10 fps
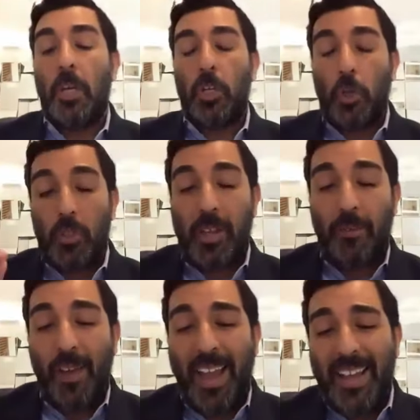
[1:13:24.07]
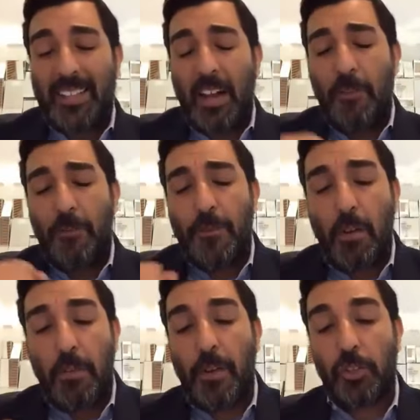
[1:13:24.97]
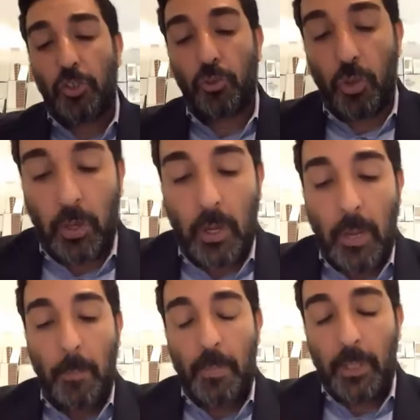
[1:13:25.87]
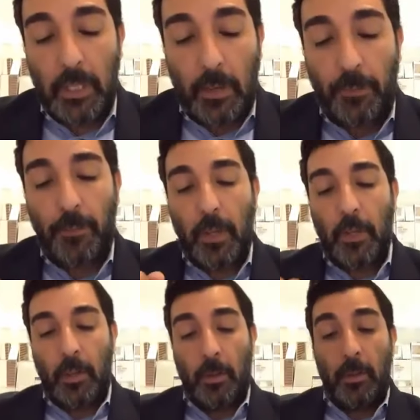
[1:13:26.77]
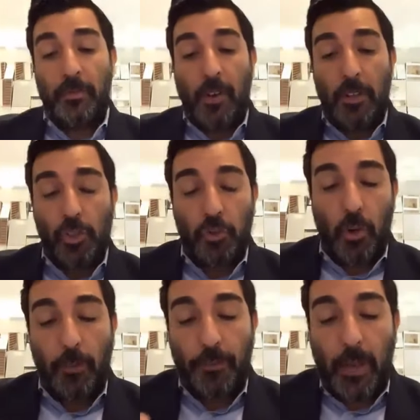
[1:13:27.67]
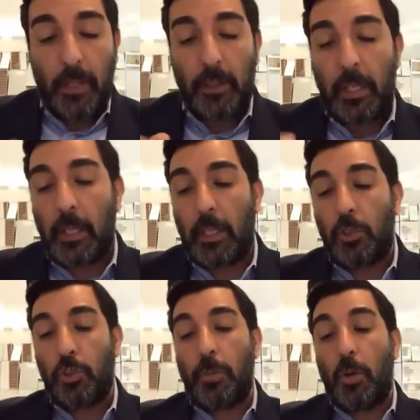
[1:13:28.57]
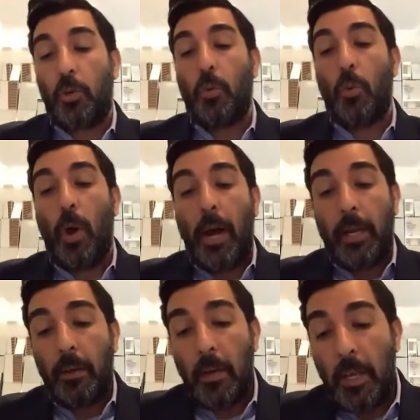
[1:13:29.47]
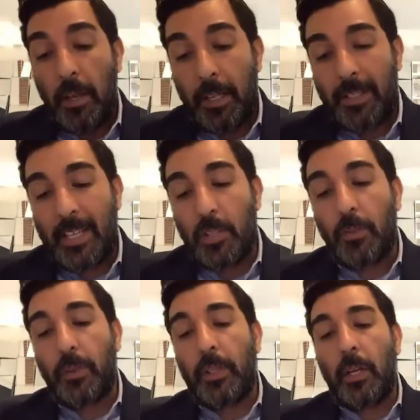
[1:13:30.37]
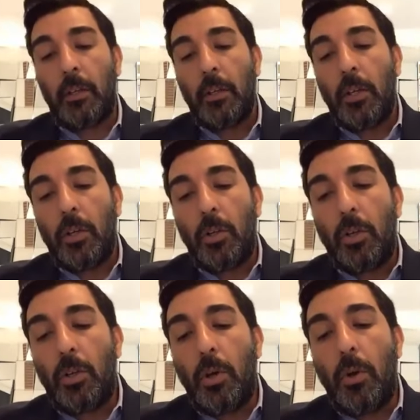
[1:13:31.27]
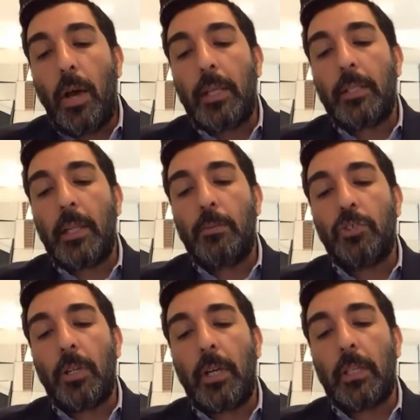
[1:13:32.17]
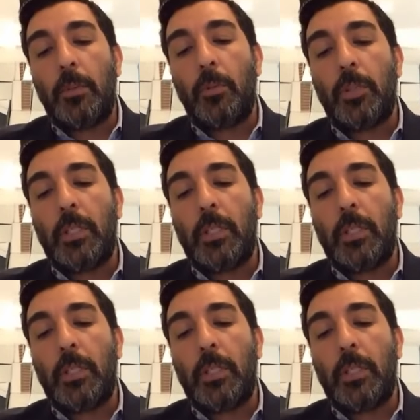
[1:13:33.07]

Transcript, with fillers: Yosef had a very very strong belief, a very strong faith in Hakadosh Baruch Hu. Why? It says over there, lo atem shalachtem